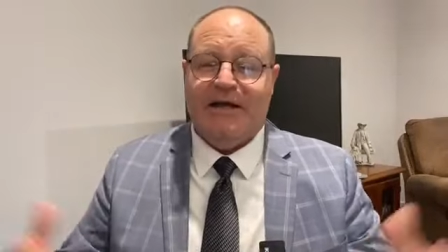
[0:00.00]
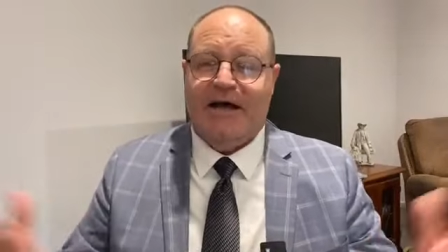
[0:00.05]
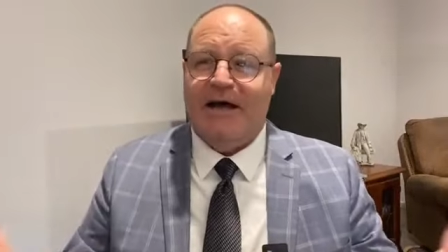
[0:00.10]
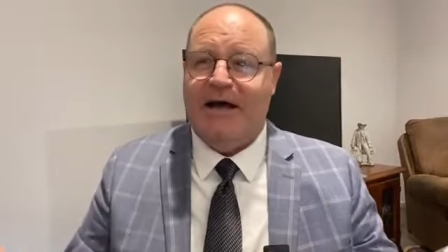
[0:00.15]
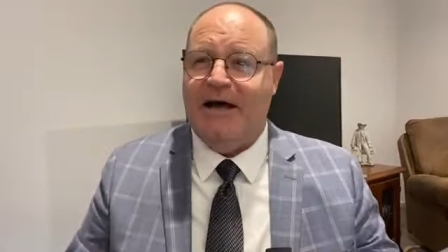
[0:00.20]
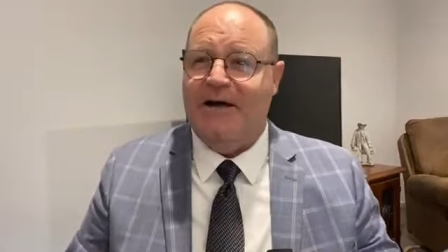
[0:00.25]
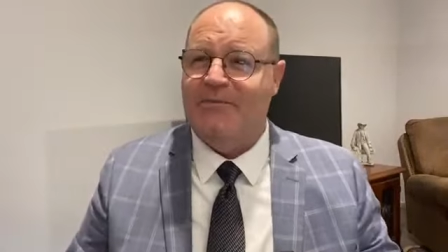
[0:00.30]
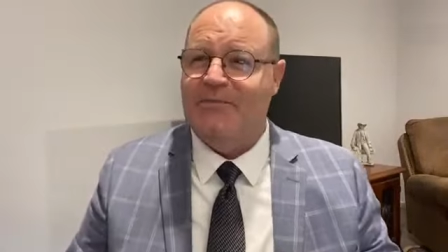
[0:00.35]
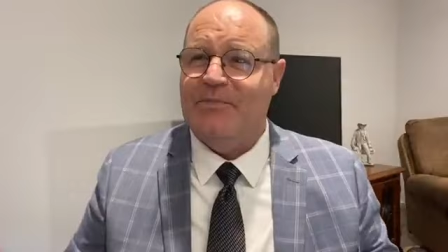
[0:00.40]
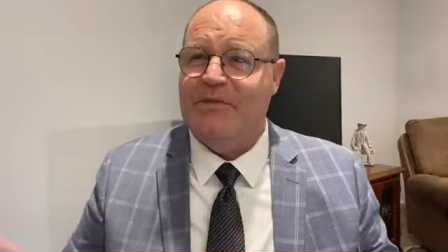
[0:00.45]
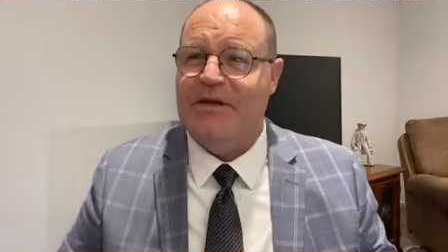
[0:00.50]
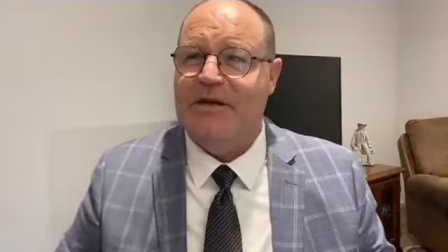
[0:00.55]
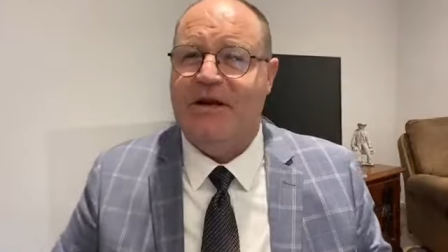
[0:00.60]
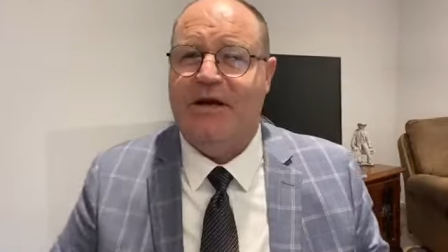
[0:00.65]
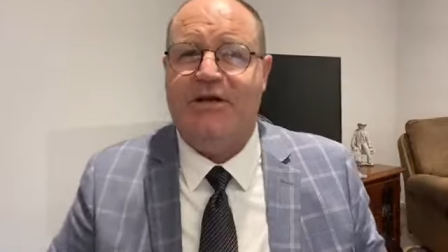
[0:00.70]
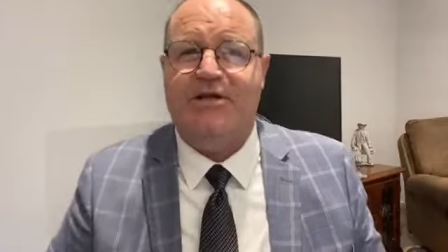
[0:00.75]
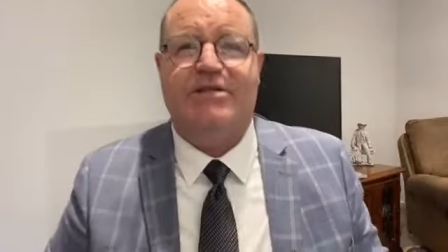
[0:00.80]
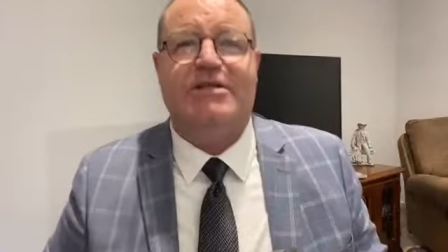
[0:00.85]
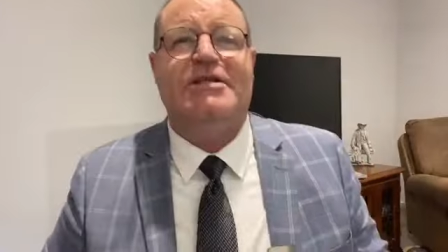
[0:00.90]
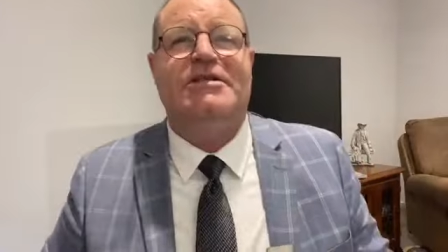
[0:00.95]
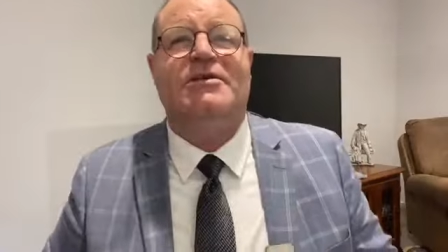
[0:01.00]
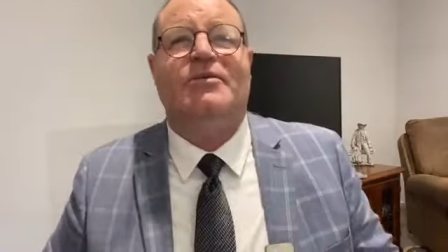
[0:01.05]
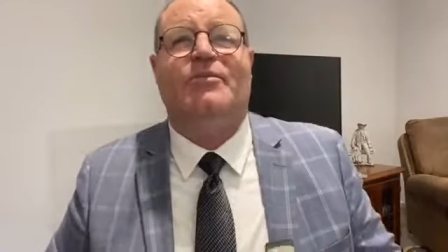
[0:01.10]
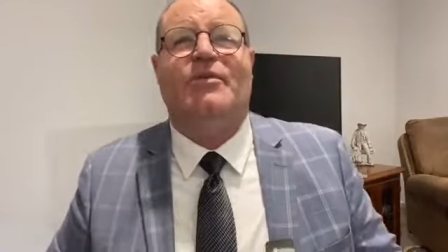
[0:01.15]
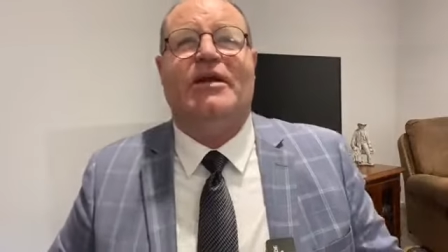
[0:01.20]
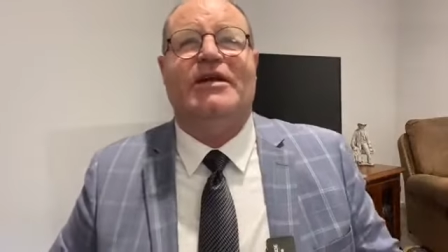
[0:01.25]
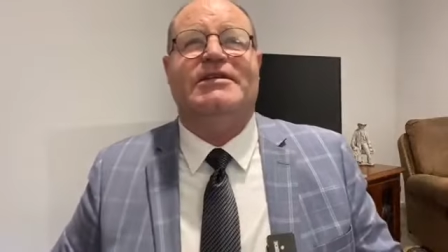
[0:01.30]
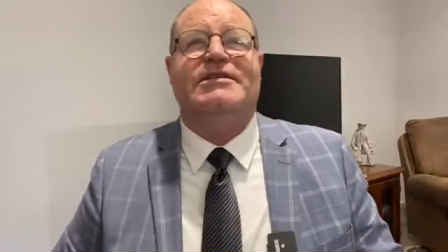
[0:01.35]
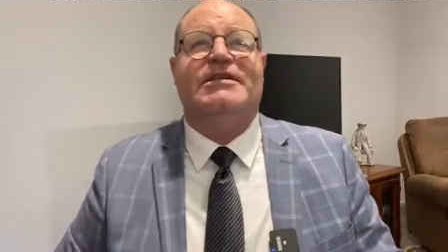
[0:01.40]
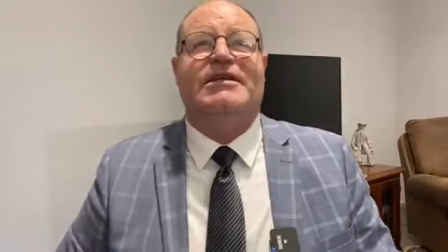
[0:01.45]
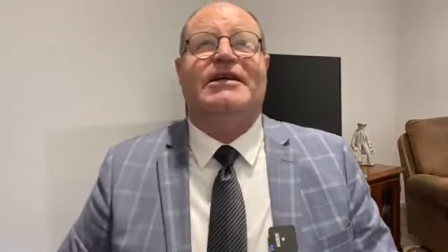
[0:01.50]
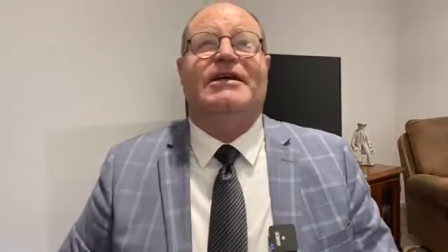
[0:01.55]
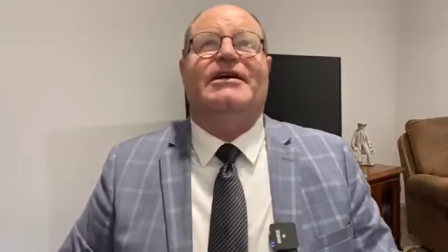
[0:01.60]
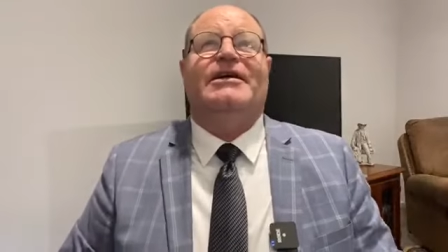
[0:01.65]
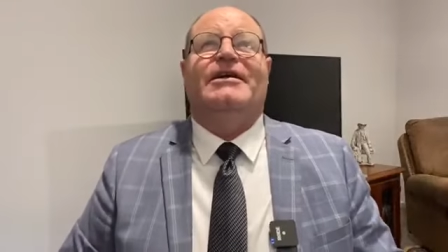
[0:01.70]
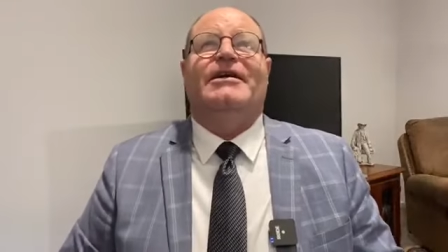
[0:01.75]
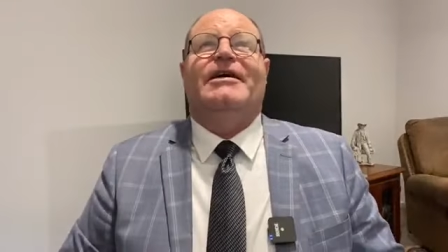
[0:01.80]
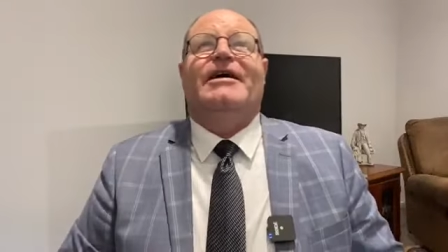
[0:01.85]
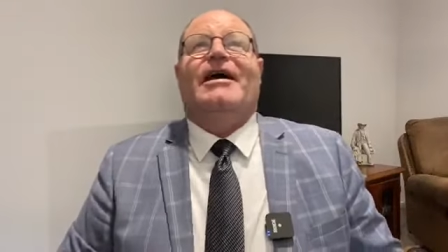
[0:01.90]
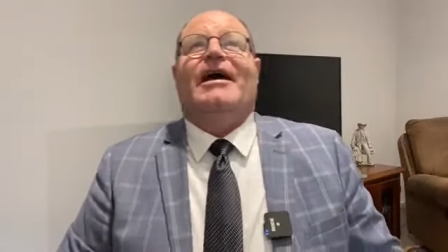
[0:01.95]
Um, you know, she's a blessing,
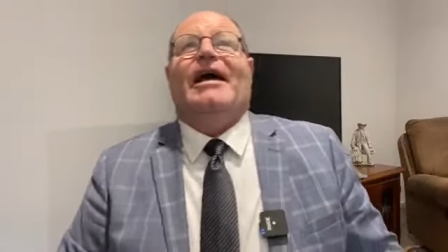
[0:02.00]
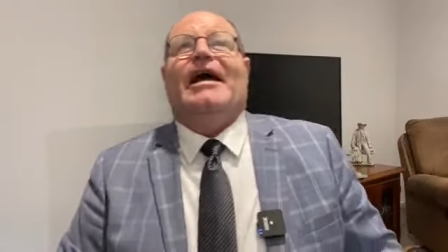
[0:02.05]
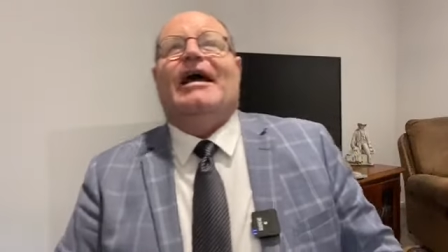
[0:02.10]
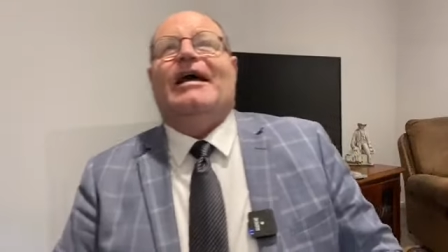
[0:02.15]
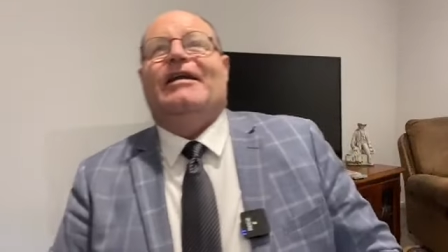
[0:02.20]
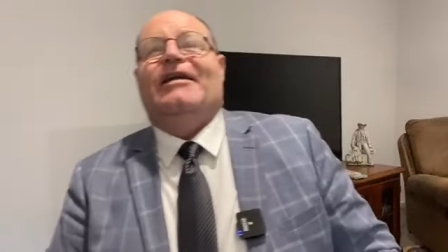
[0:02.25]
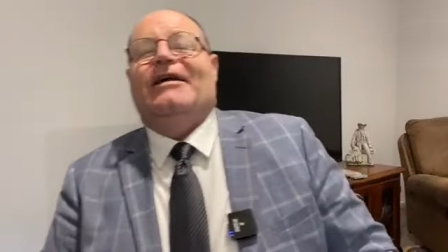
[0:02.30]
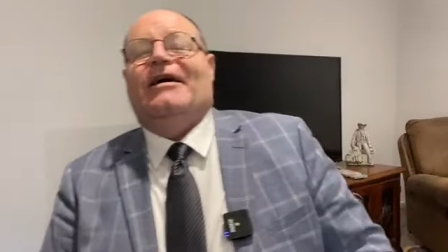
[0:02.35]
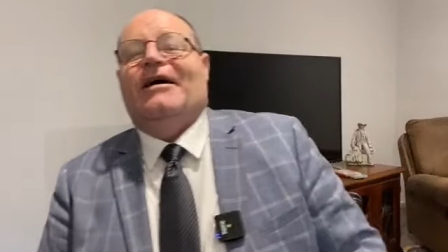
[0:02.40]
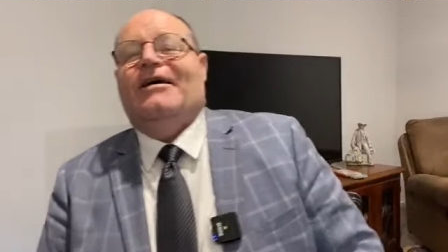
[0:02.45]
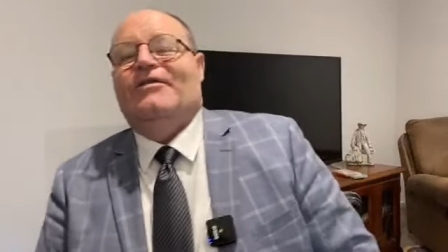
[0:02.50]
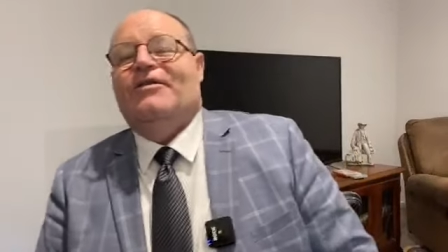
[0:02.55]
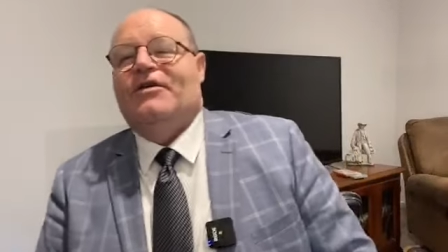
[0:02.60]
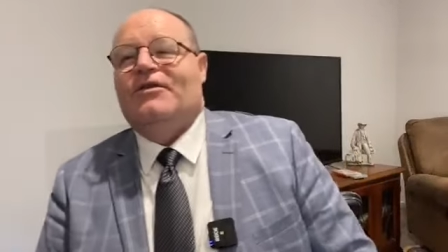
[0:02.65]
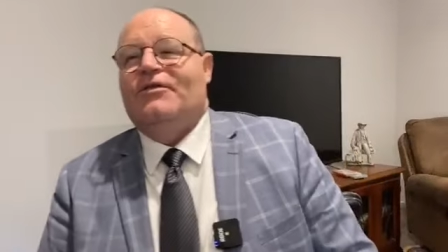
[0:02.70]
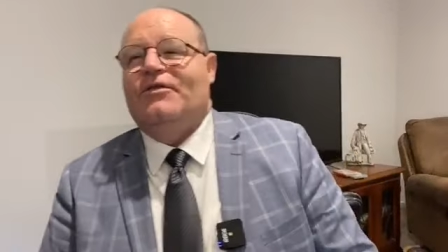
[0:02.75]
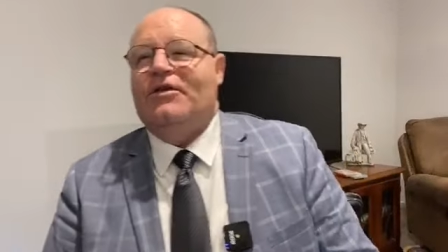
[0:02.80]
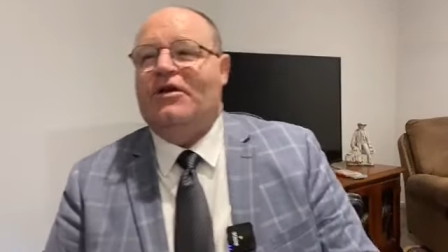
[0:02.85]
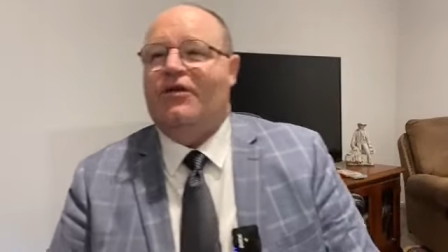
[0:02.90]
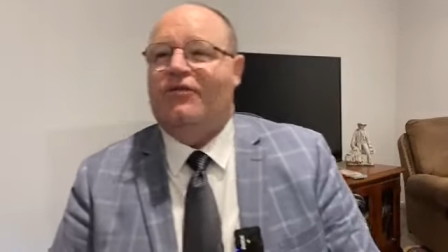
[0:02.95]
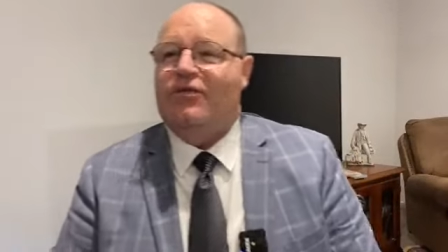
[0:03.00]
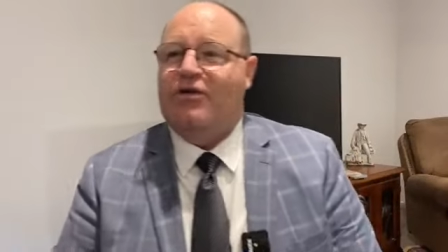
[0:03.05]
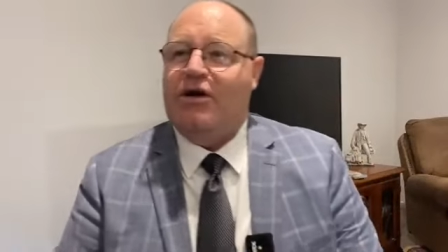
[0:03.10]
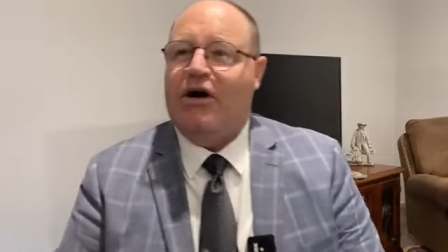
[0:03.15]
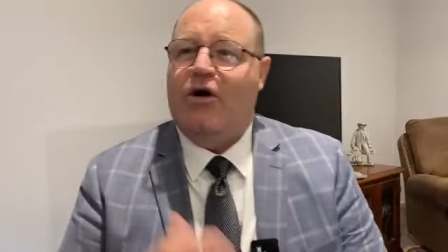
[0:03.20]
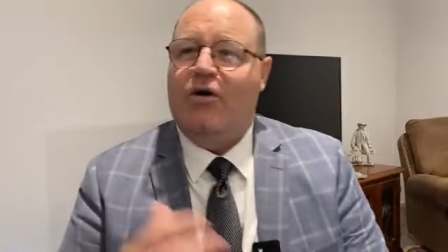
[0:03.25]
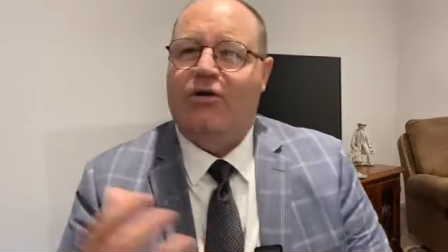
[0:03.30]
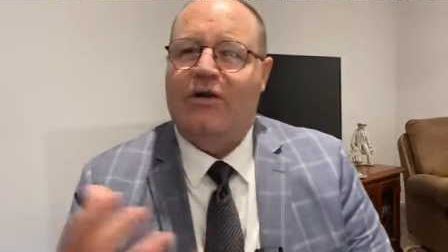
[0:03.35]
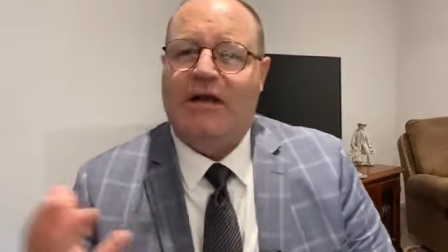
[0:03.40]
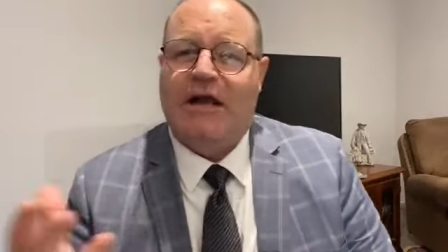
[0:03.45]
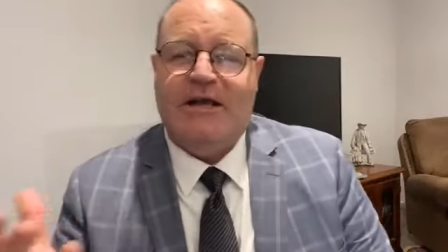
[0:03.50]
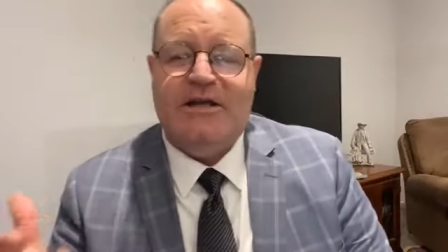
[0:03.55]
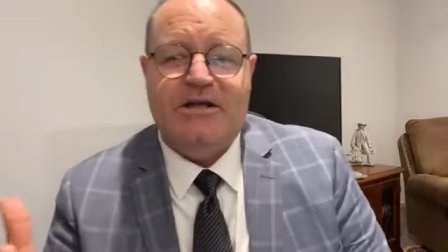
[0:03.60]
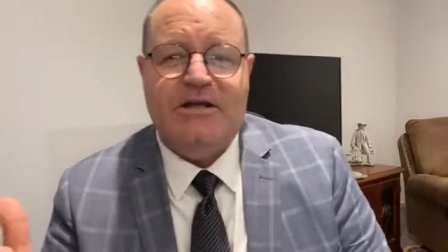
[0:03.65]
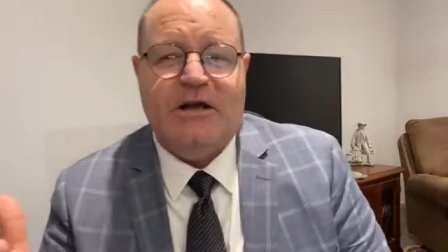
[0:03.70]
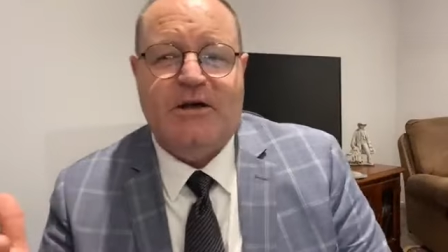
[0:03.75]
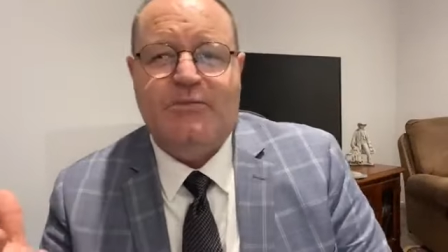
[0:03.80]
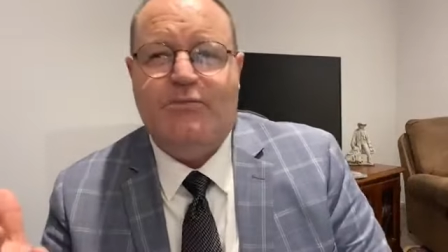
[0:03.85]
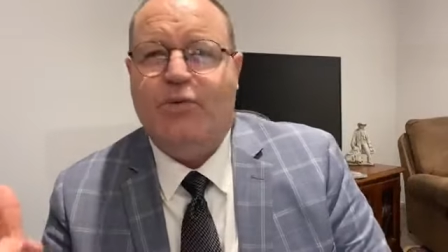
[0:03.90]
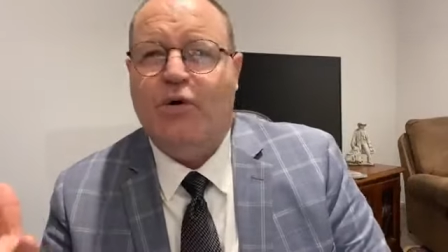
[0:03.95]
and and uh, the, the, the older lady,
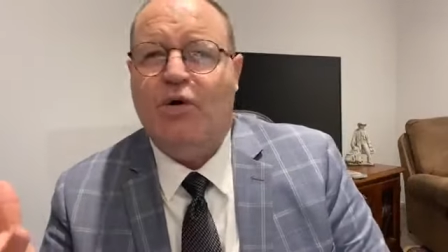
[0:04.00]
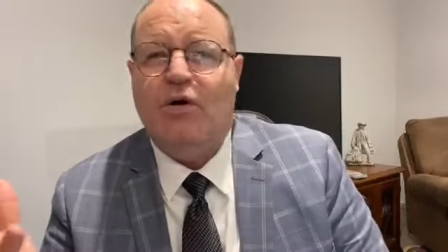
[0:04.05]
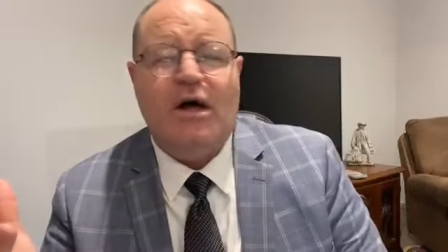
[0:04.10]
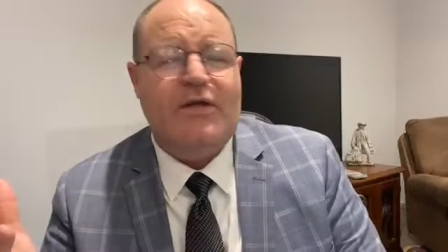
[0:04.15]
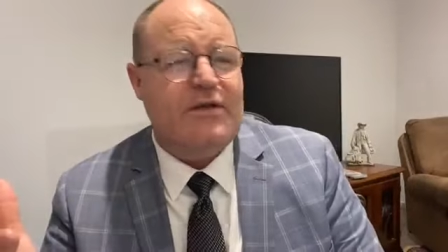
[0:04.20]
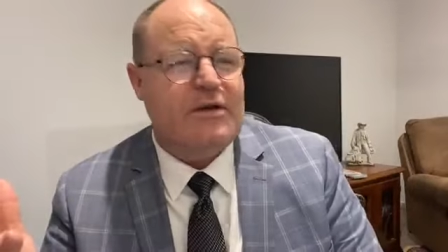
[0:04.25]
you know, Paul.